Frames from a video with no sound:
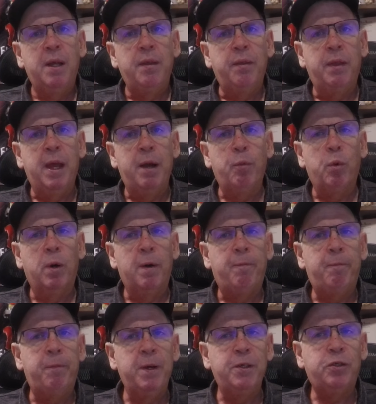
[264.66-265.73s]
they were
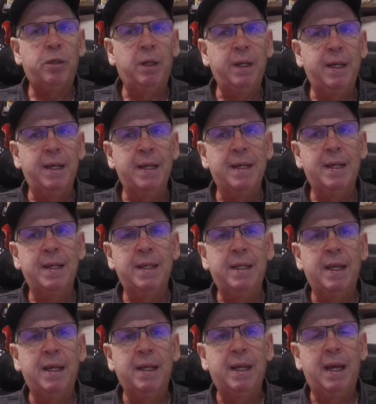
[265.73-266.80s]
officially
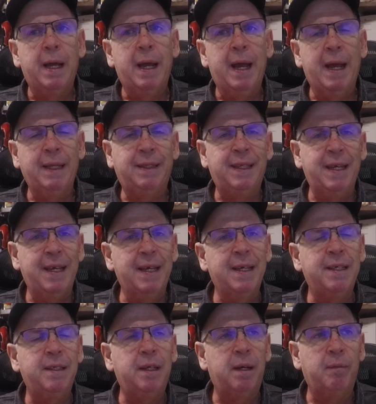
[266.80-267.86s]
in at the
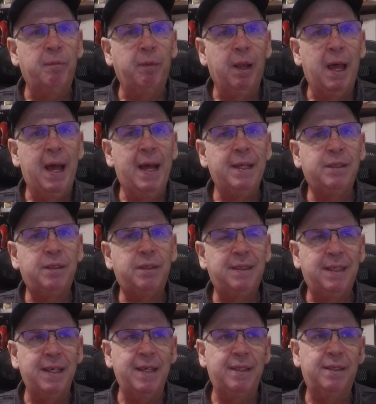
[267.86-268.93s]
end of last
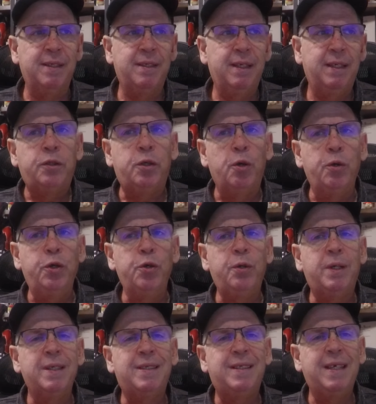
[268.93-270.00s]
season. So you
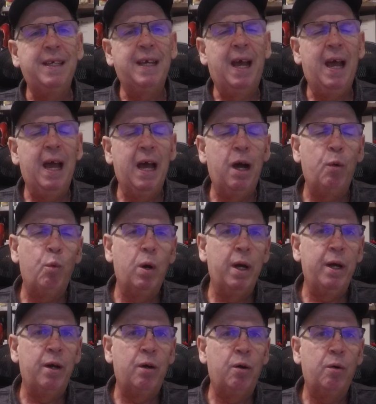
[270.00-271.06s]
could see how
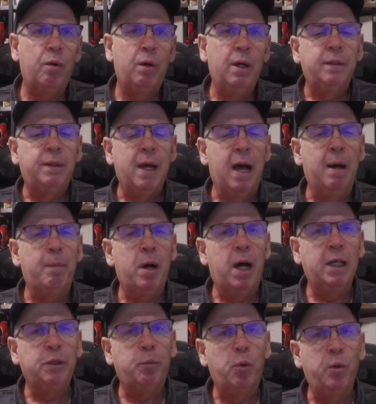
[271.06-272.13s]
well Tom
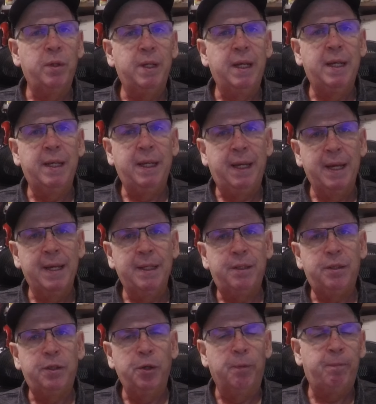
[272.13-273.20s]
Osborne did
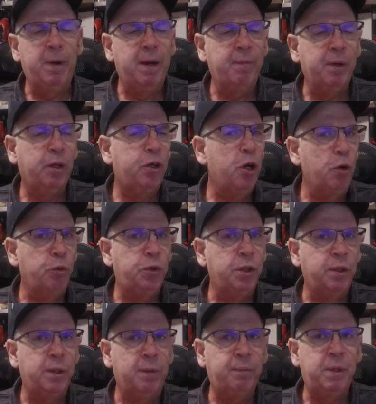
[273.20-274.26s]
against your favorite
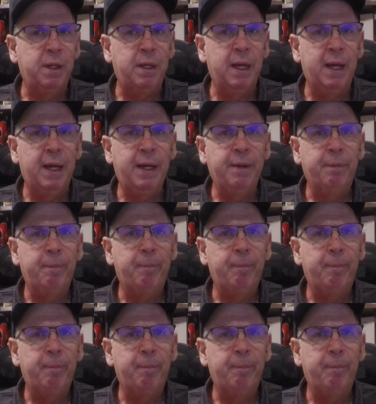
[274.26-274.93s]
coaches of today.